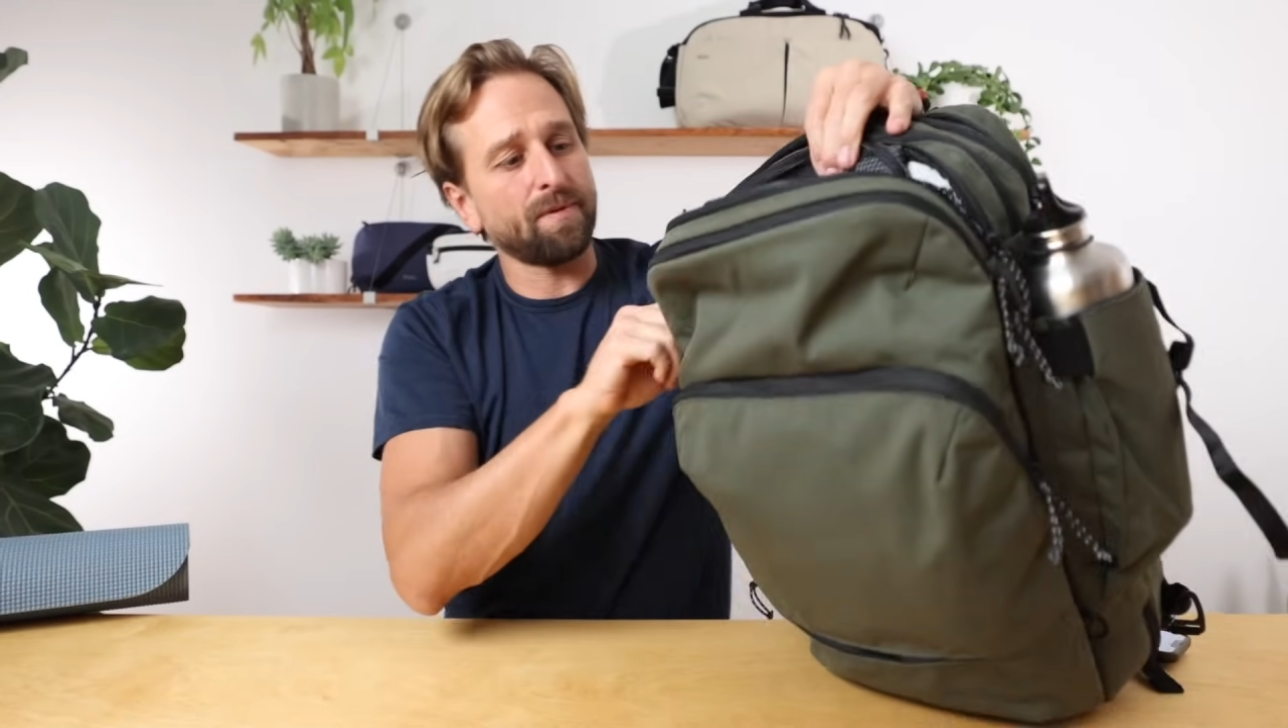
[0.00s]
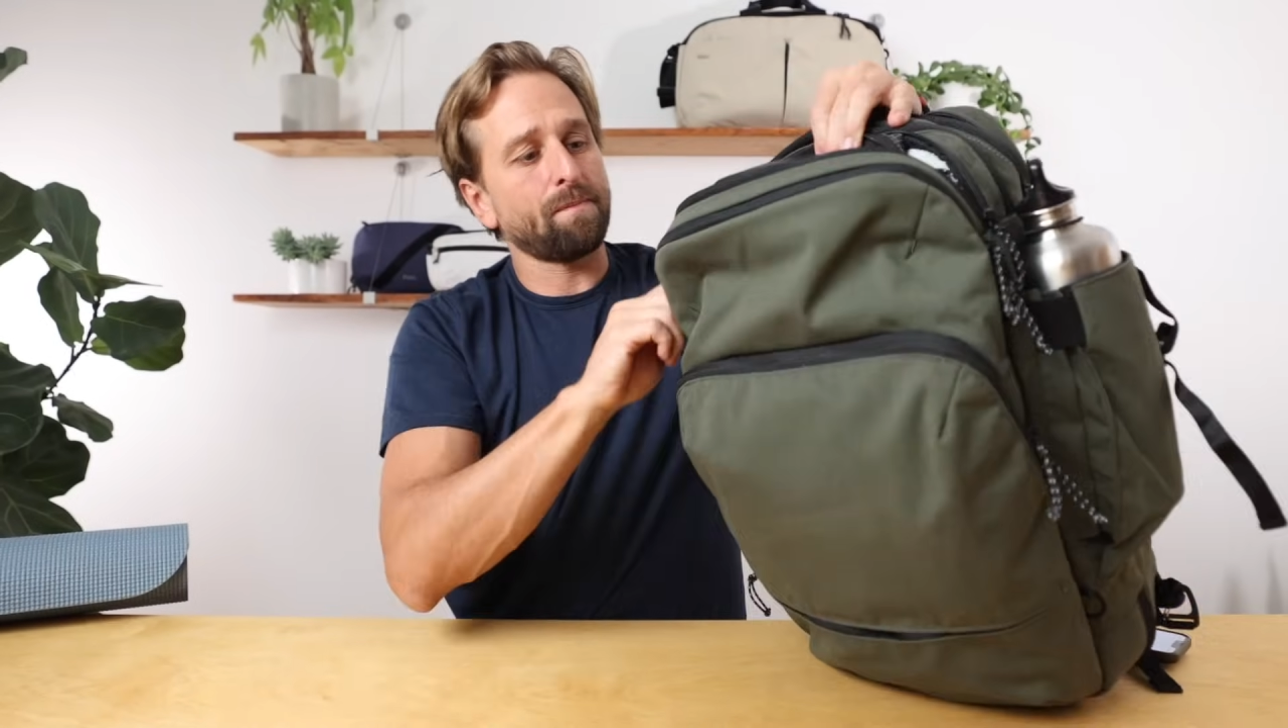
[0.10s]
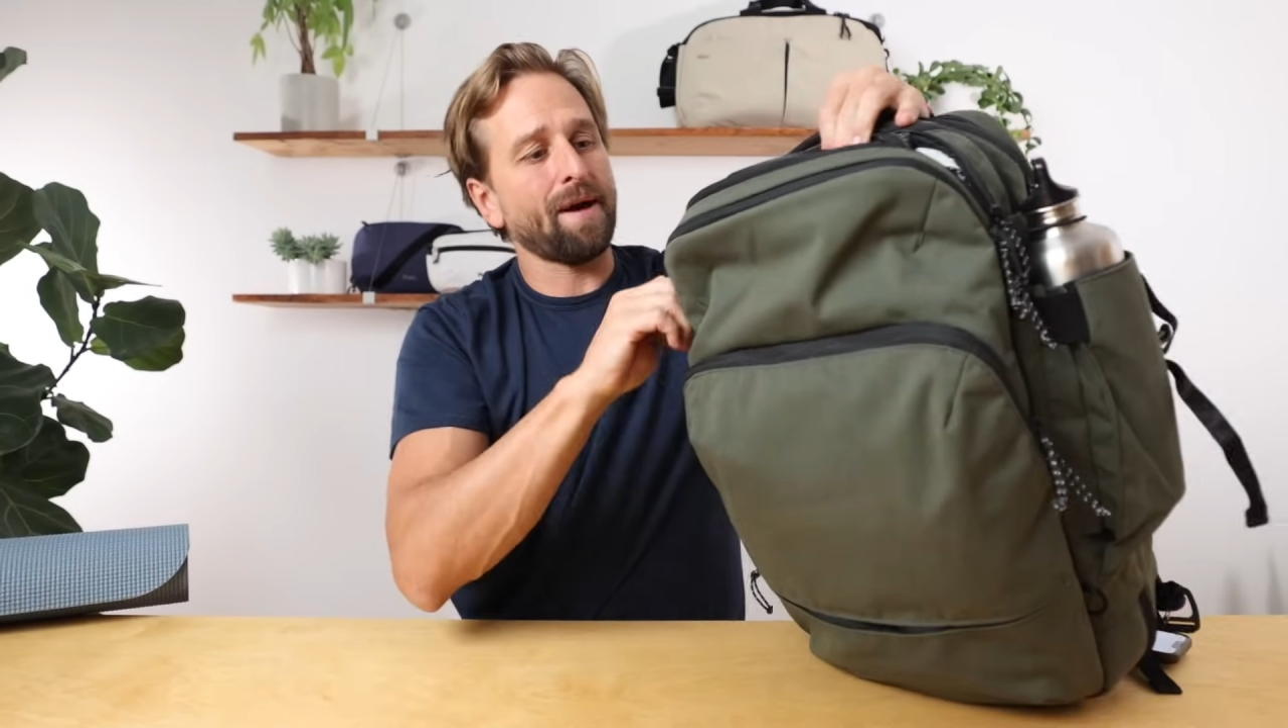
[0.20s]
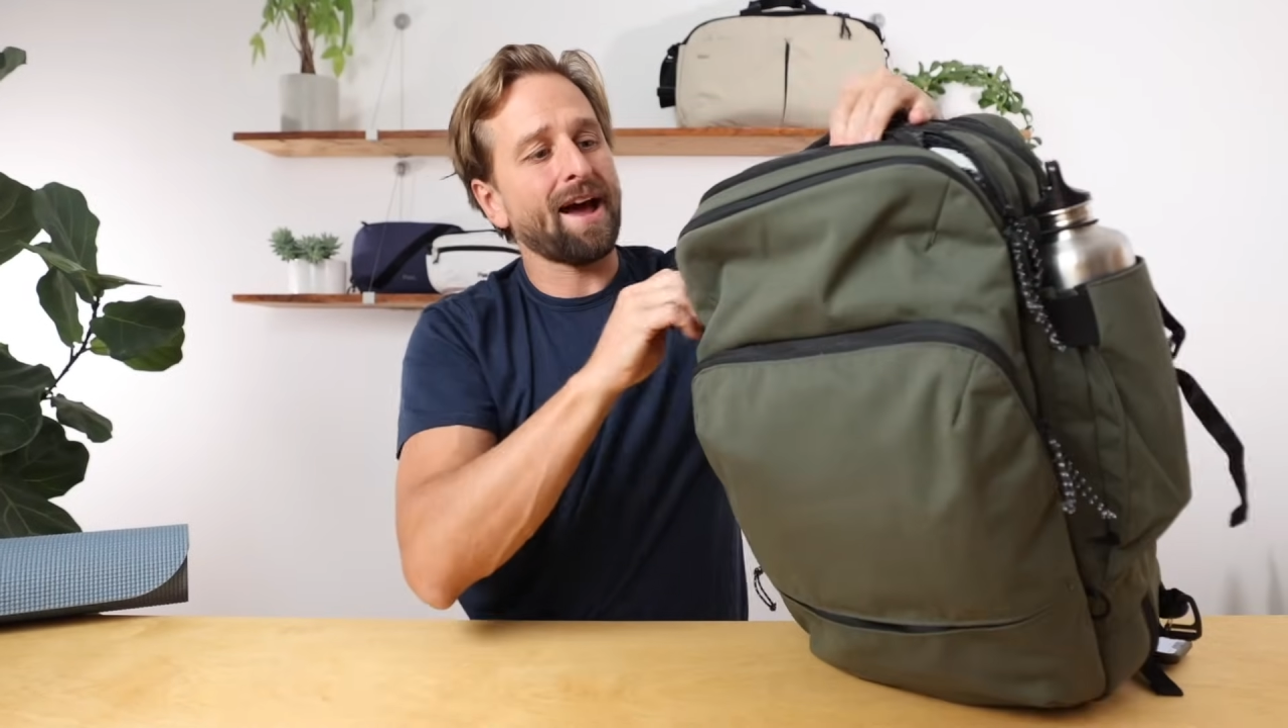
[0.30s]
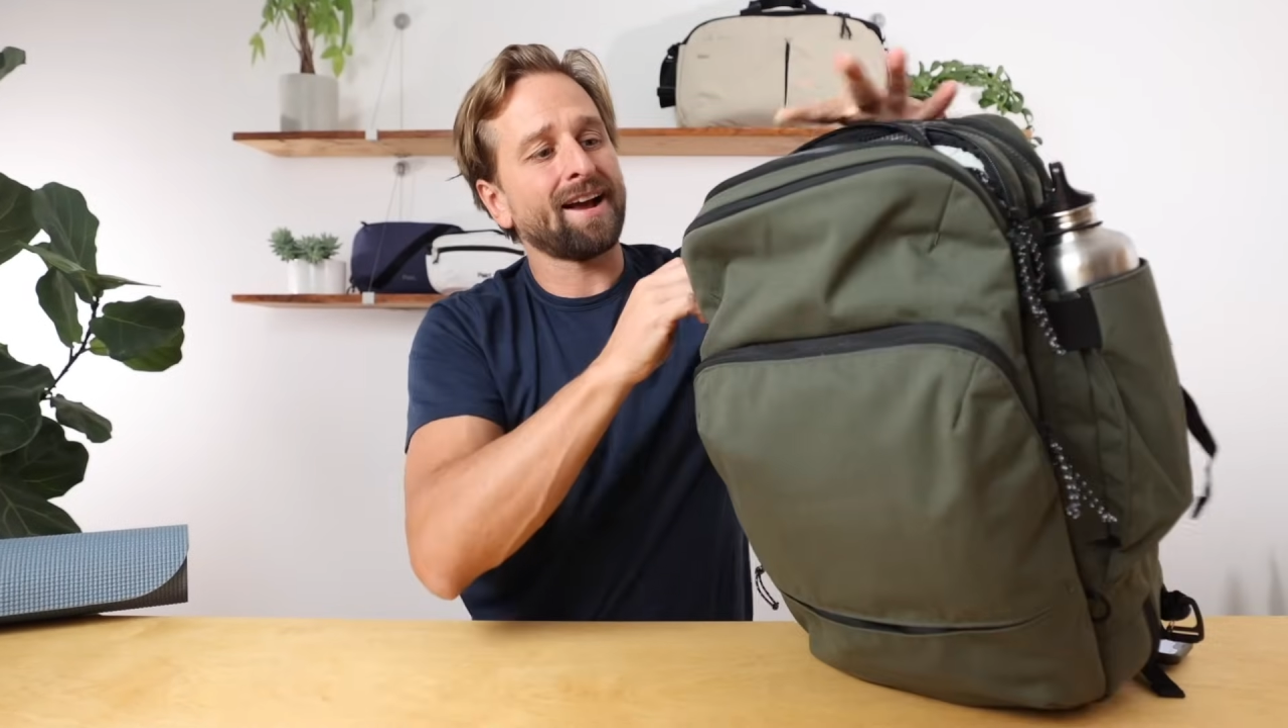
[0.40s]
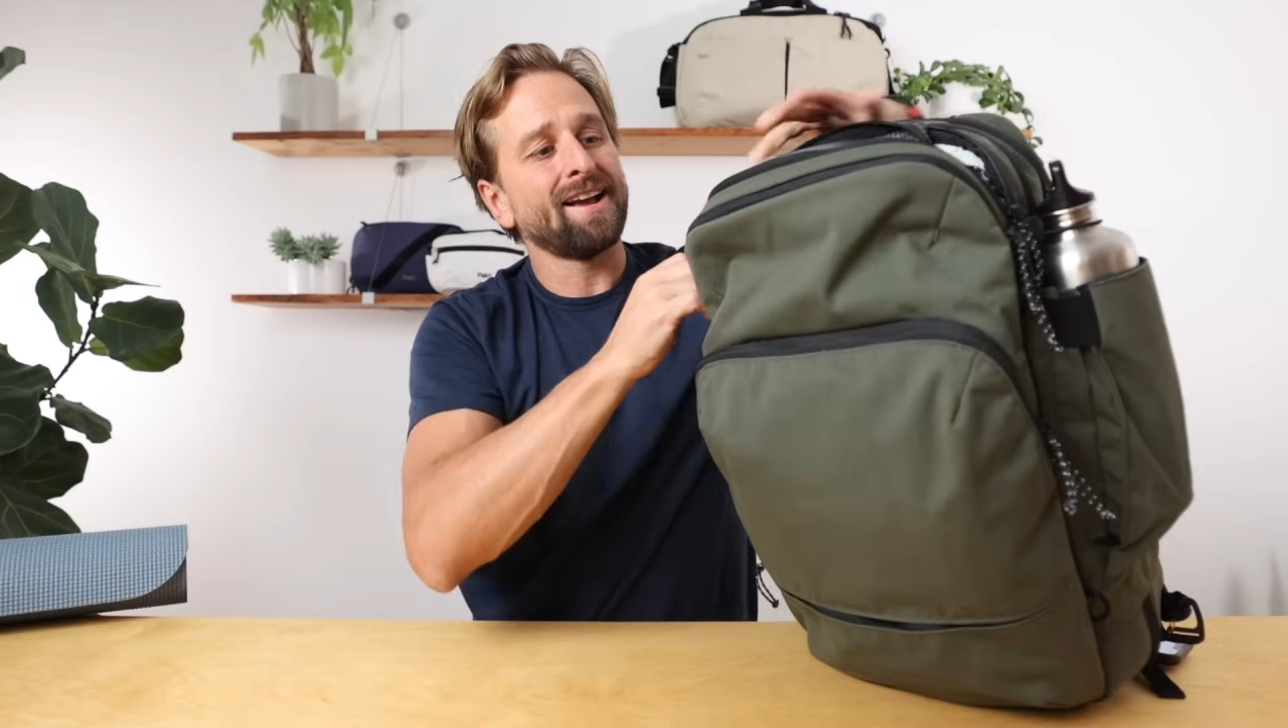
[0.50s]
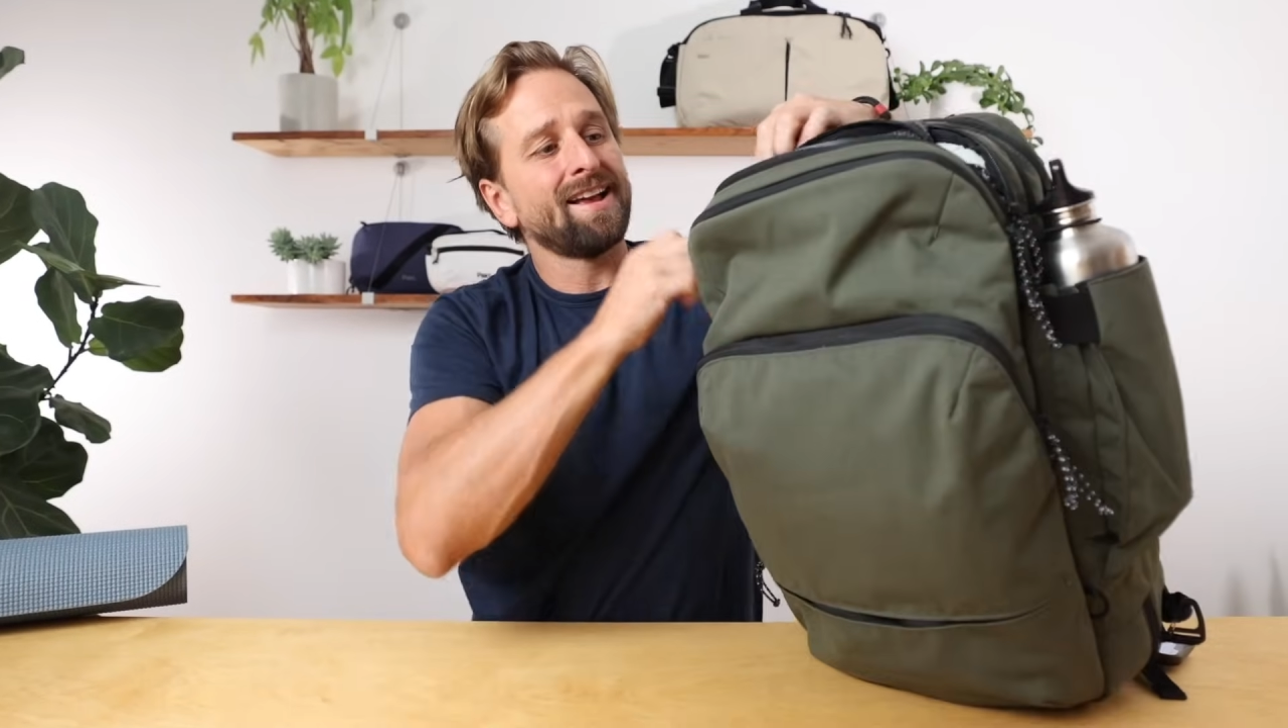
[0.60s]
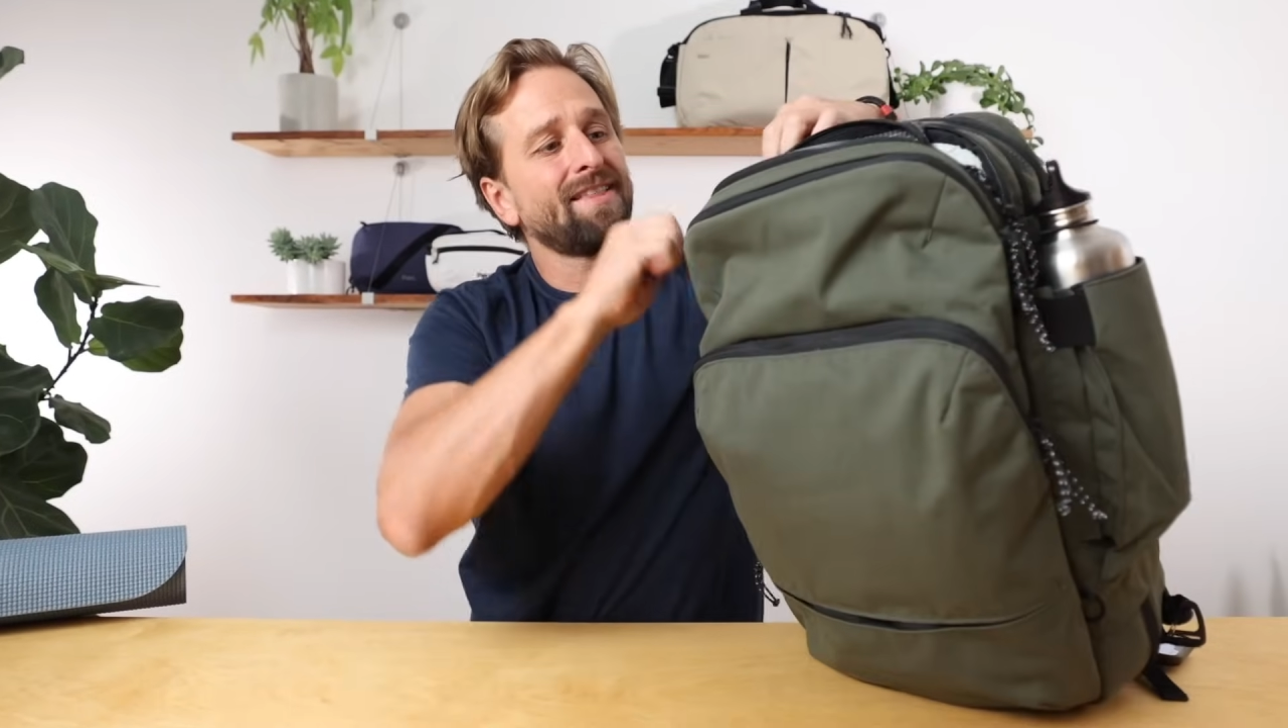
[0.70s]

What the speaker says: of the bag